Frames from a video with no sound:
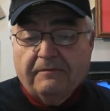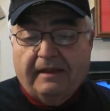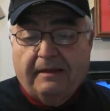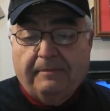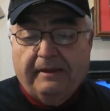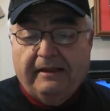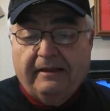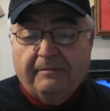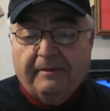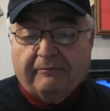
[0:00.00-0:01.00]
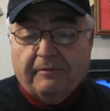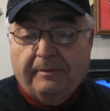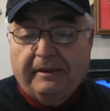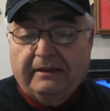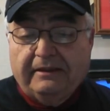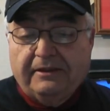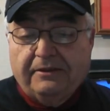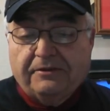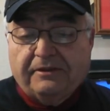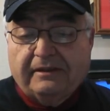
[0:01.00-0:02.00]
They beat him and repeatedly
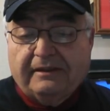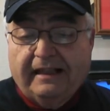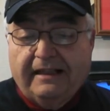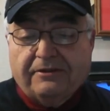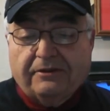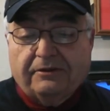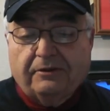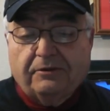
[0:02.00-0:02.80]
used a taser to